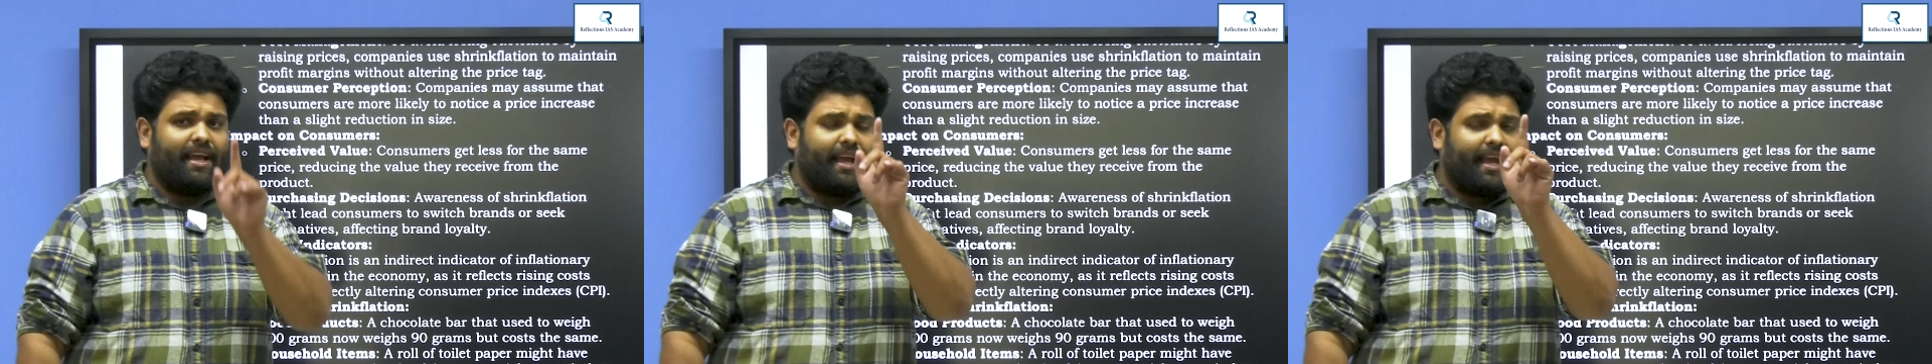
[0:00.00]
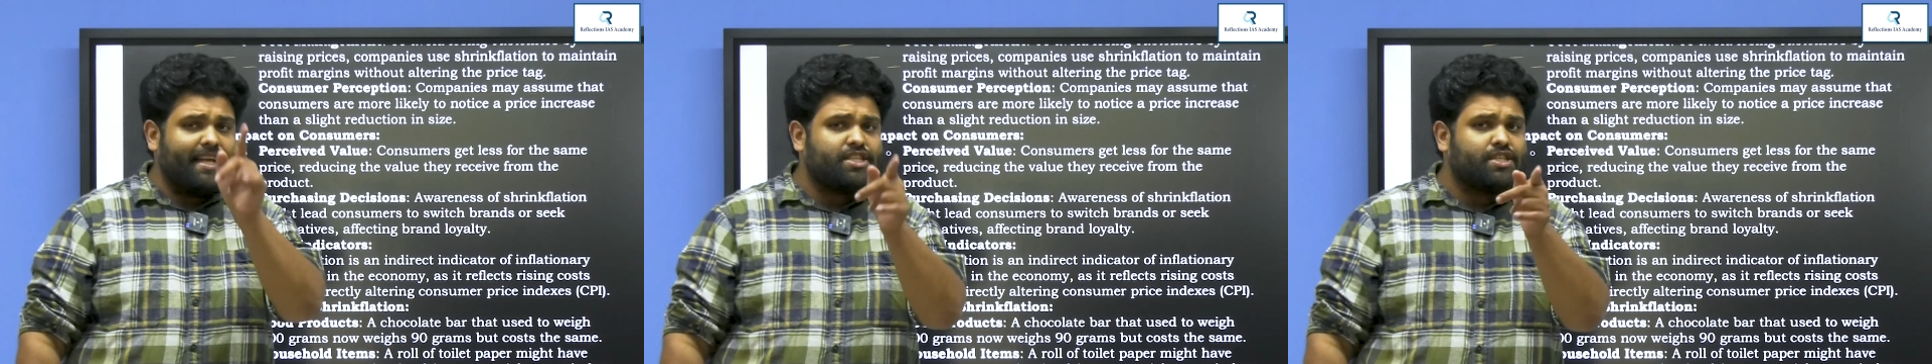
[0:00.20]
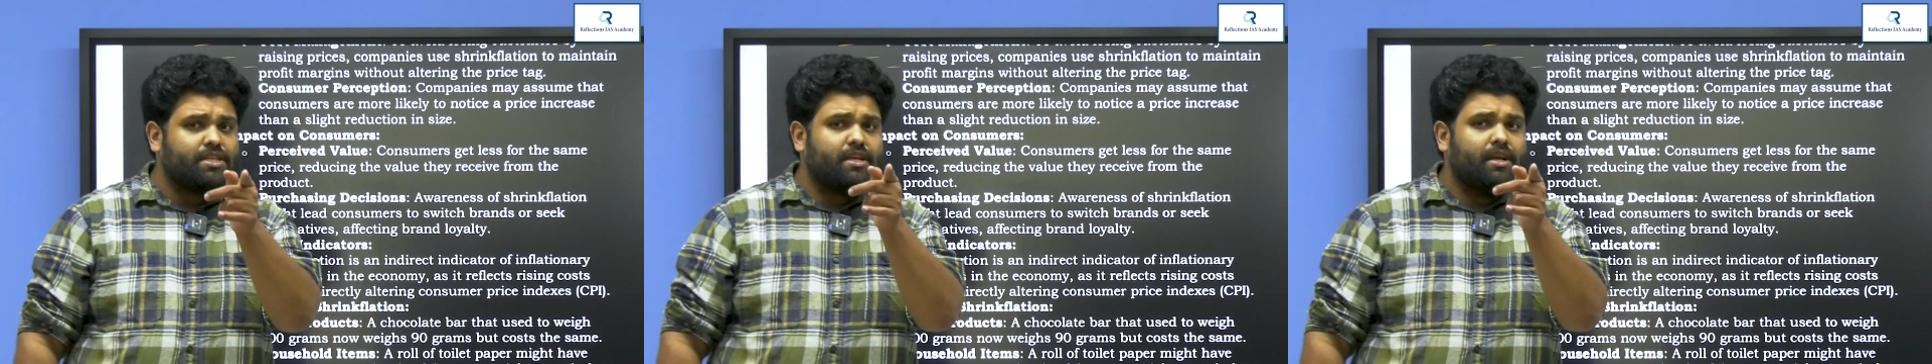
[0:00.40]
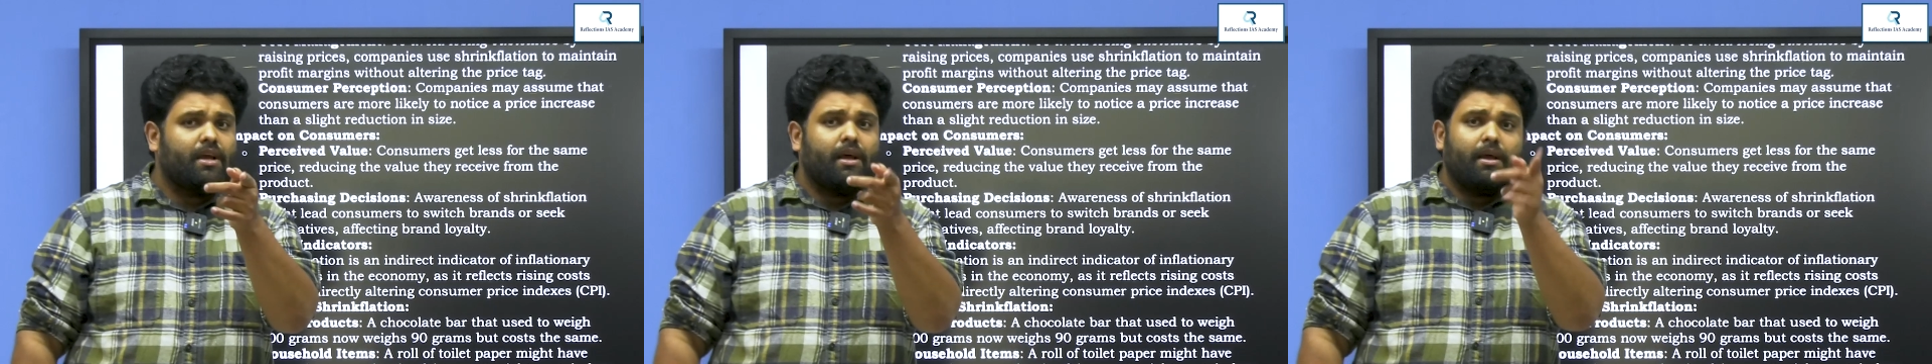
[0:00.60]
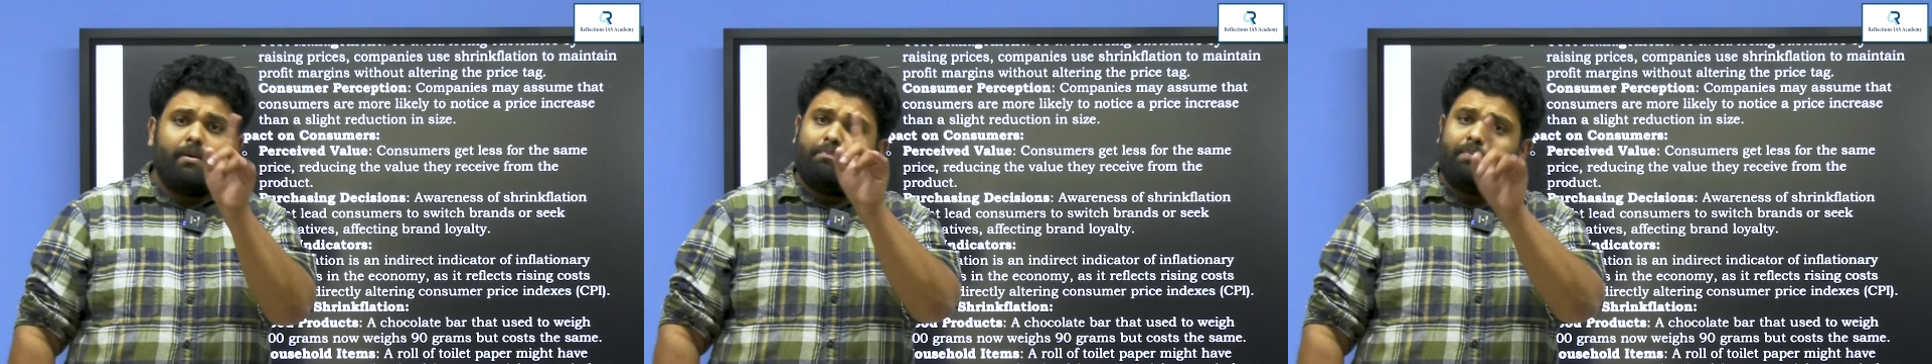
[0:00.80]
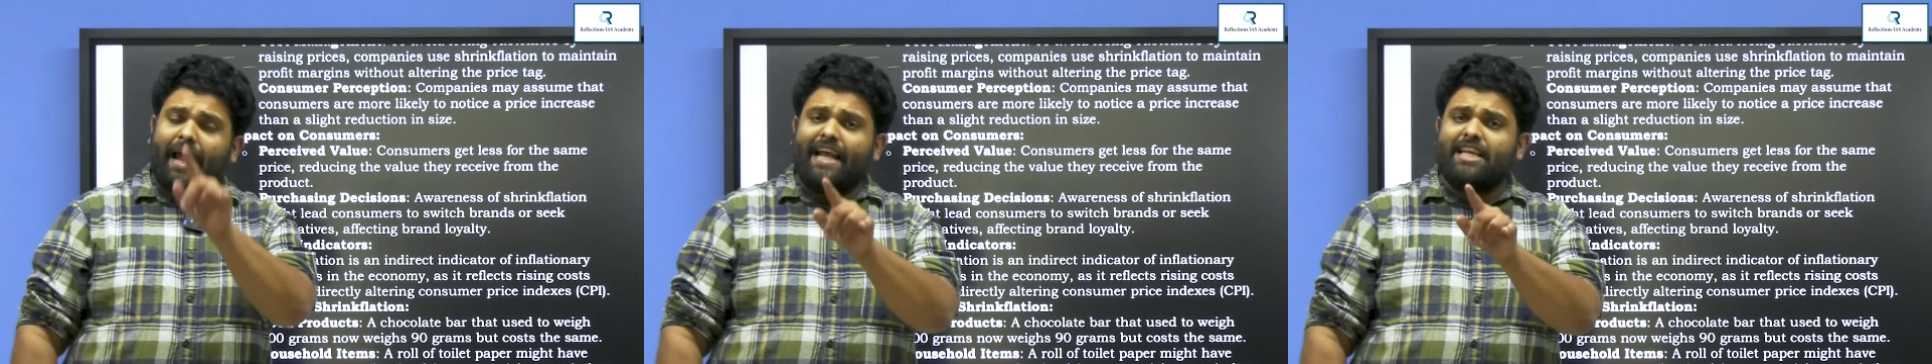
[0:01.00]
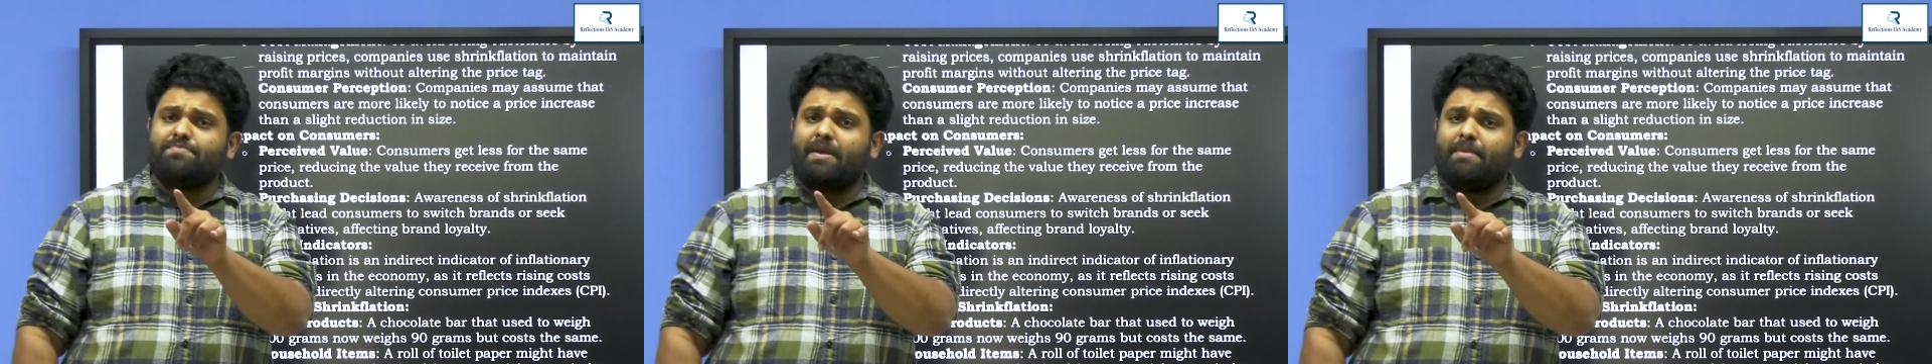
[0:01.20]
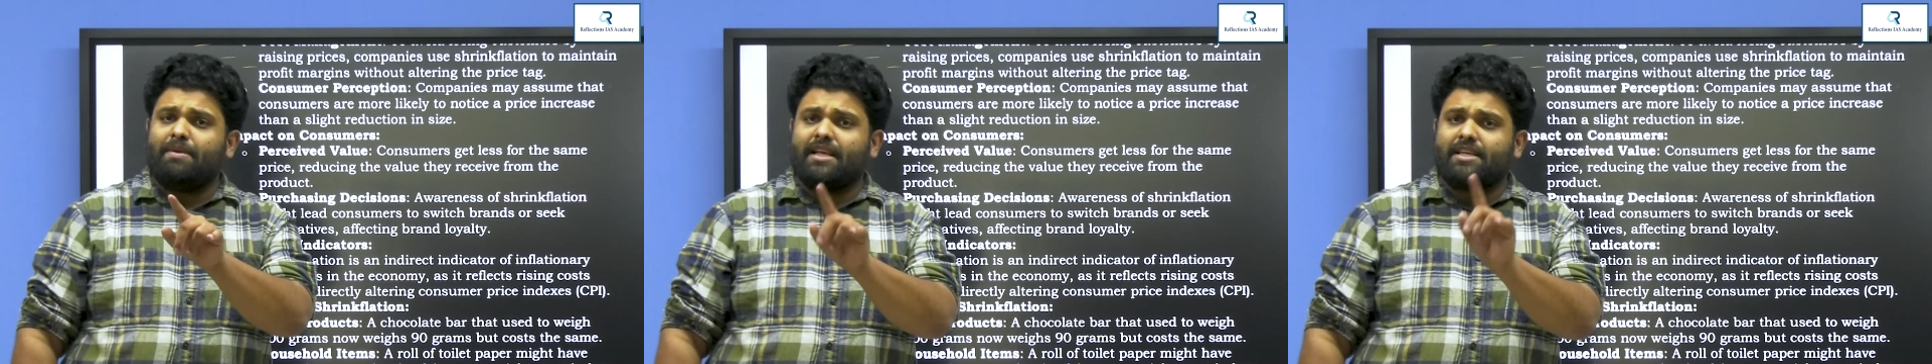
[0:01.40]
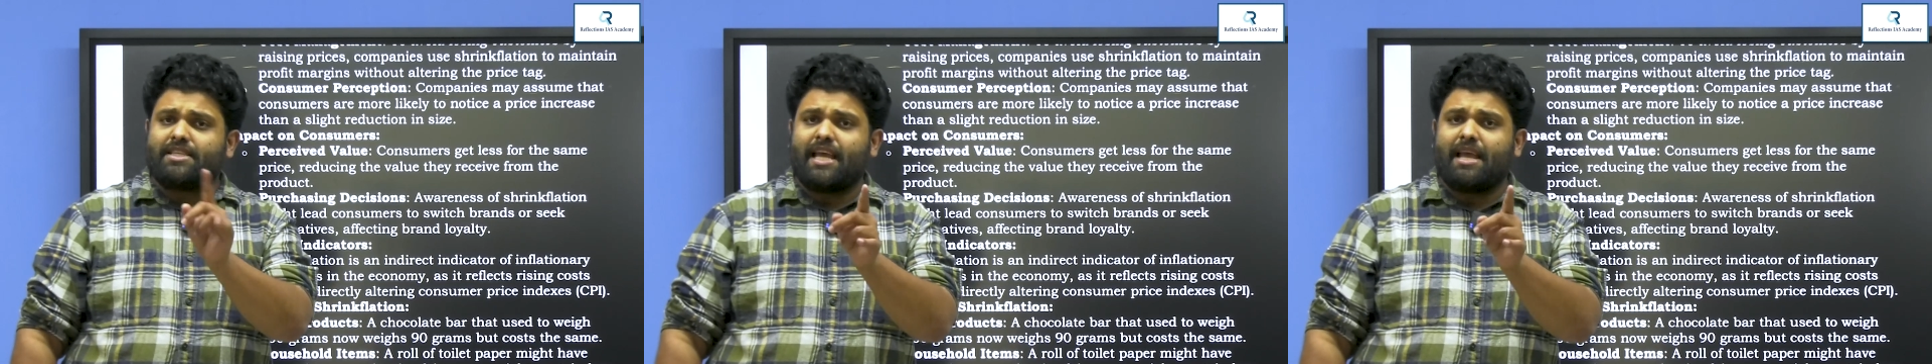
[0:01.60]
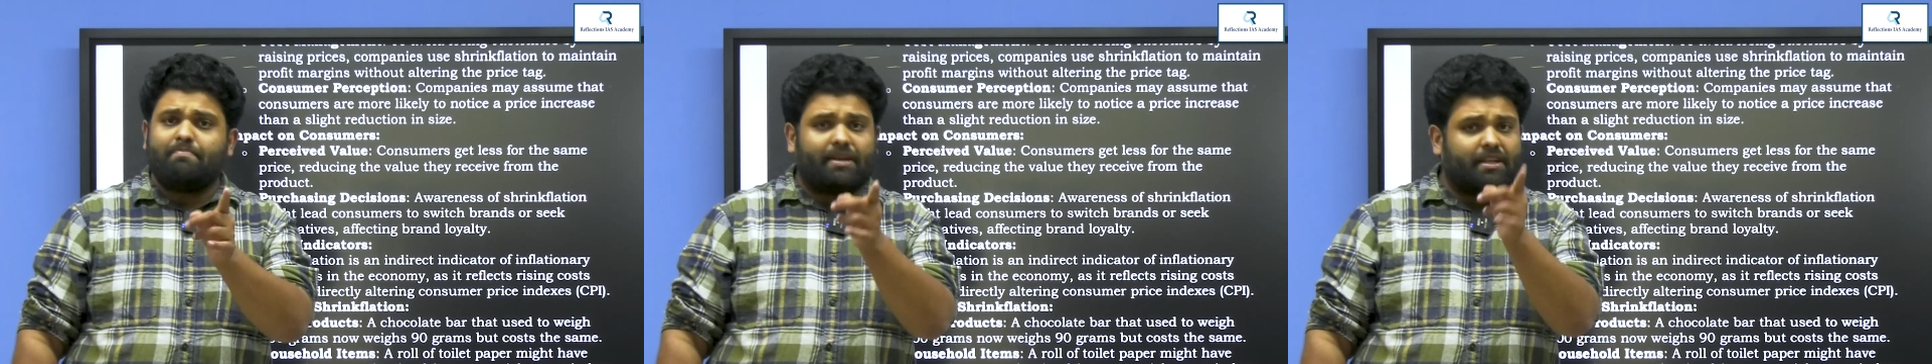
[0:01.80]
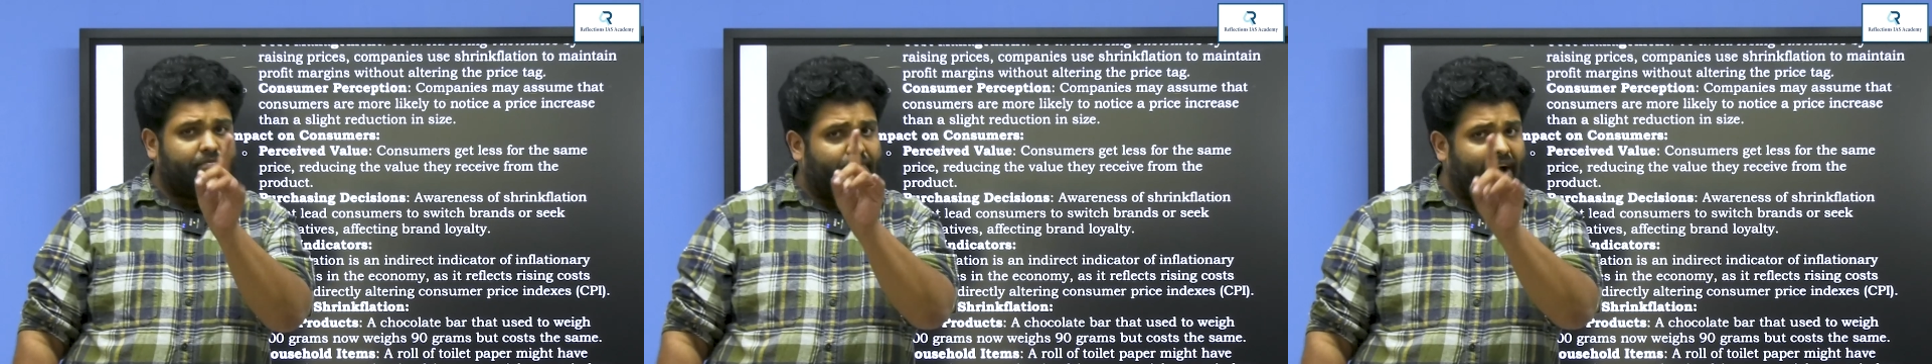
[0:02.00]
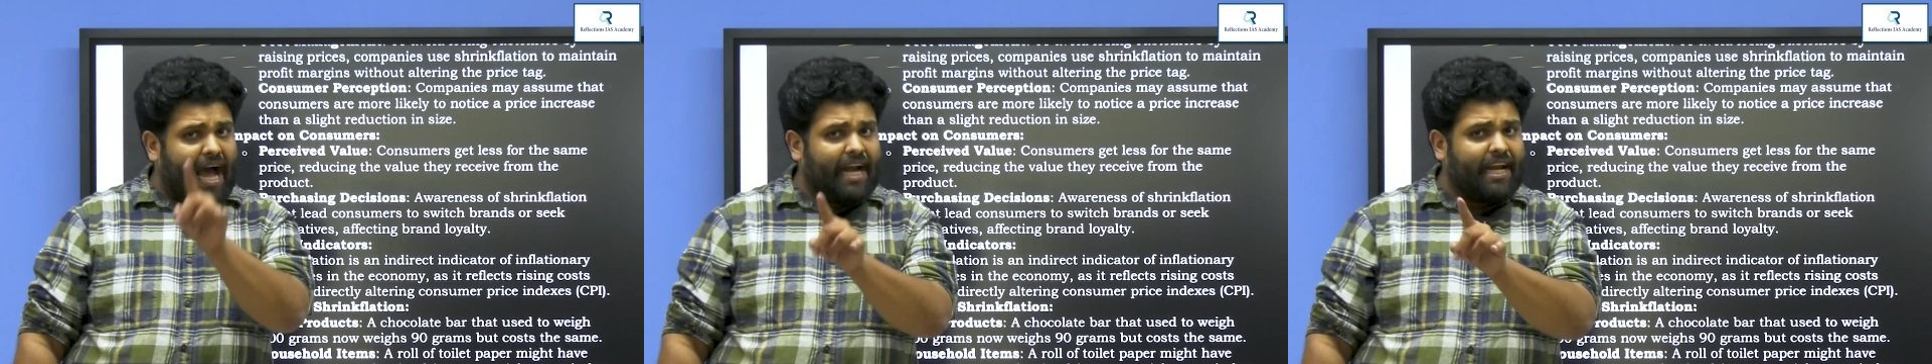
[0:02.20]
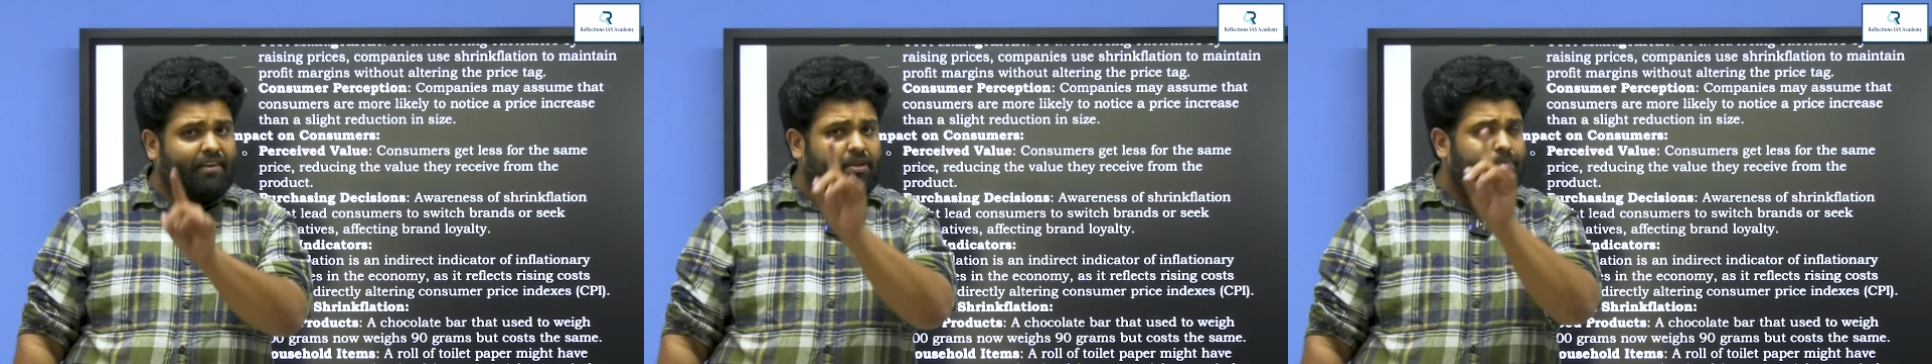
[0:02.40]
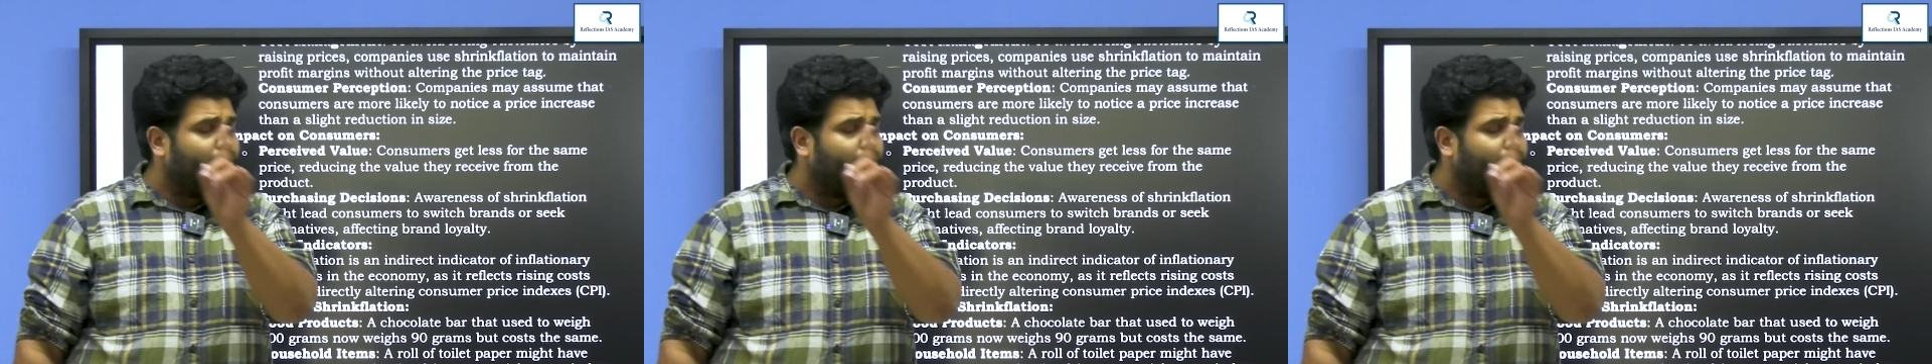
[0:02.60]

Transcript: his price may be the same, but the value of the